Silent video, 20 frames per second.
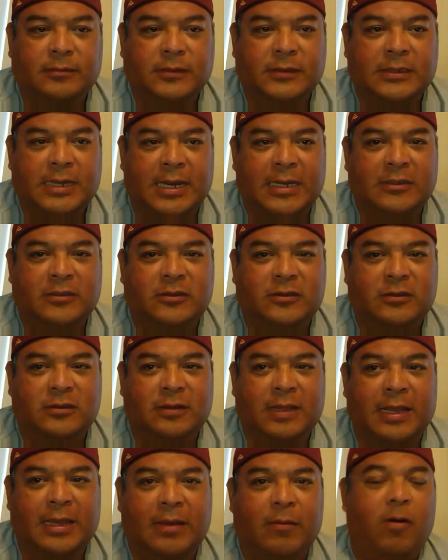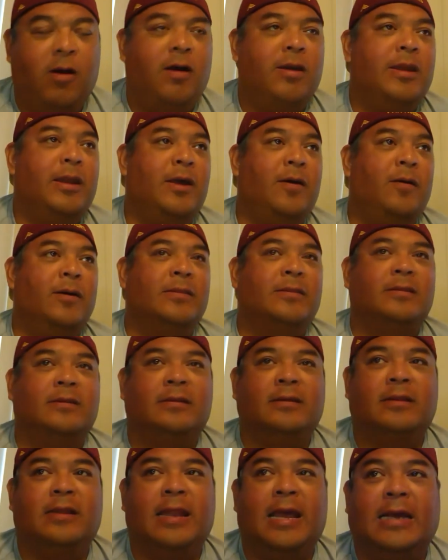kind of thinking, well, what
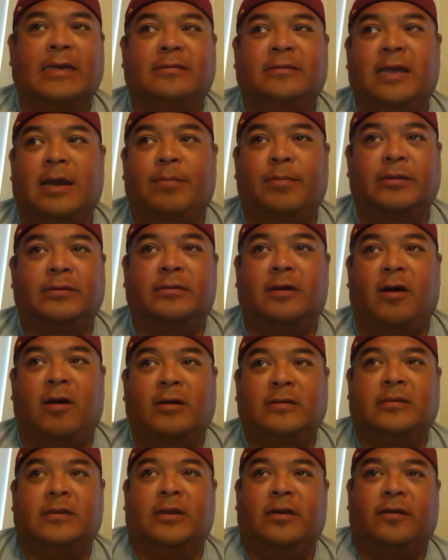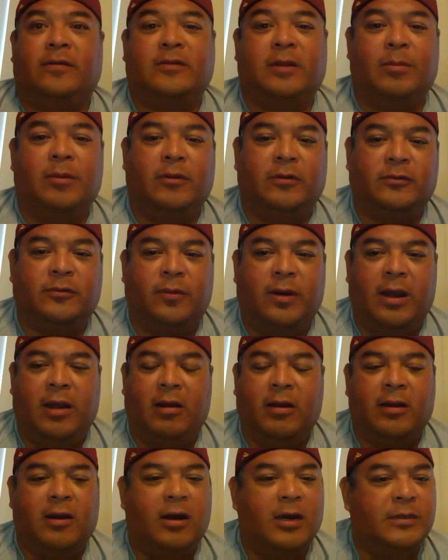the next step is, obviously, some of those
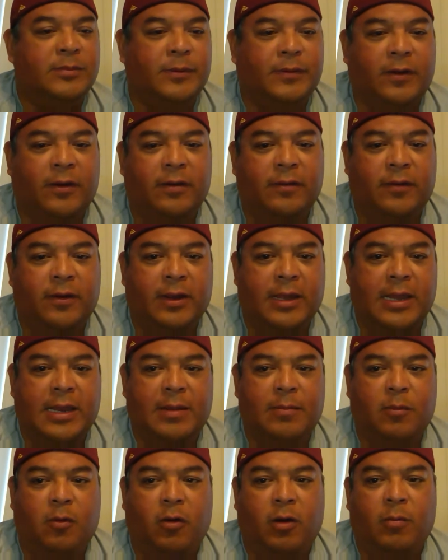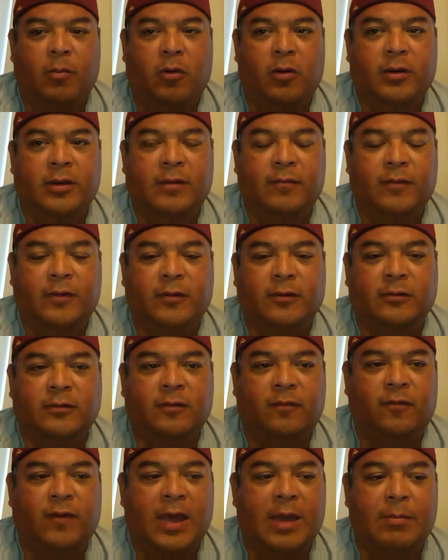rarer cards, but they're getting more and more difficult
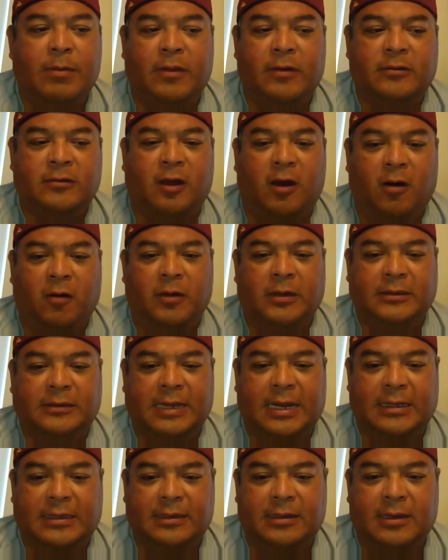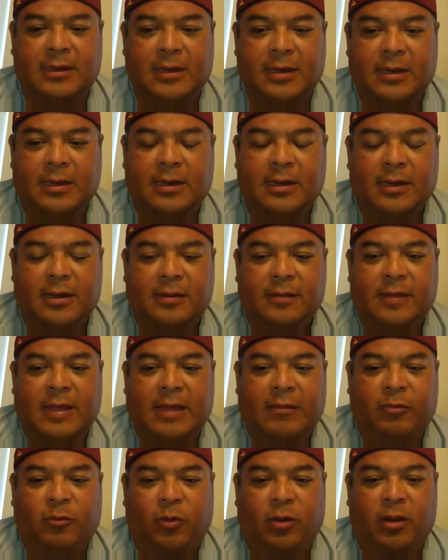to find. But there's always that
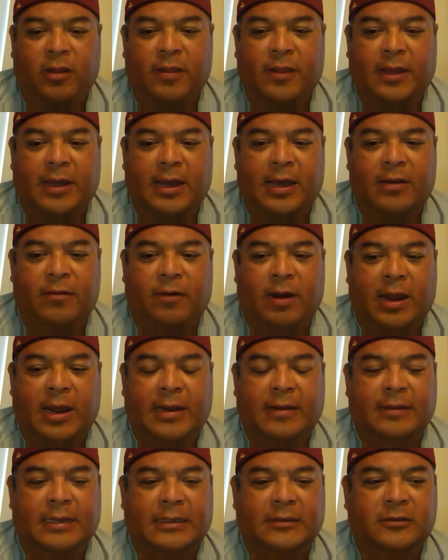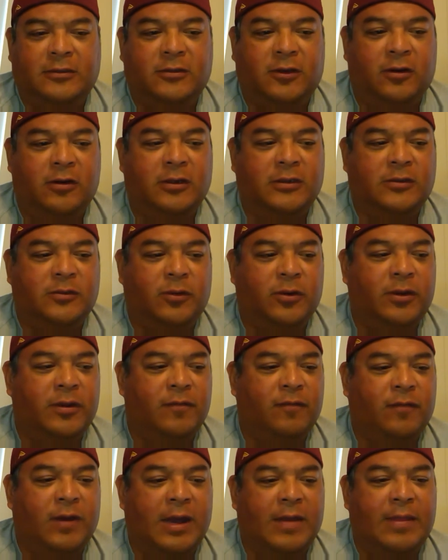thrill of the hunt, right? That search where you
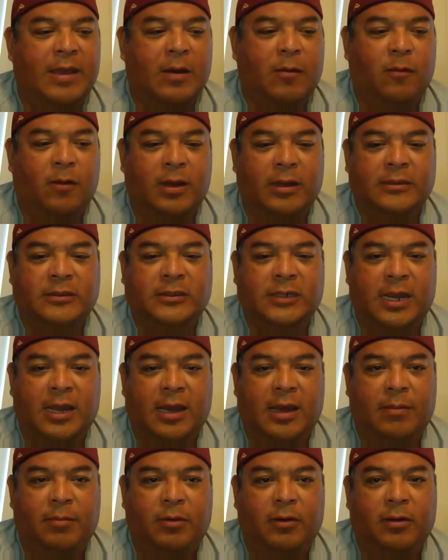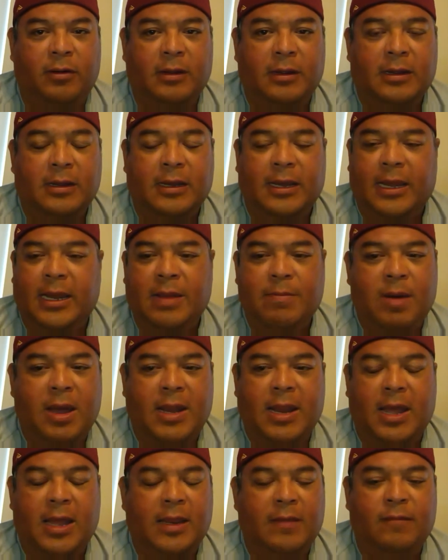can find that one gem, and it
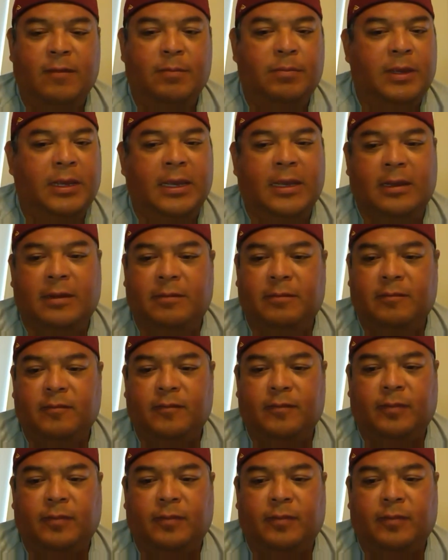might not even be,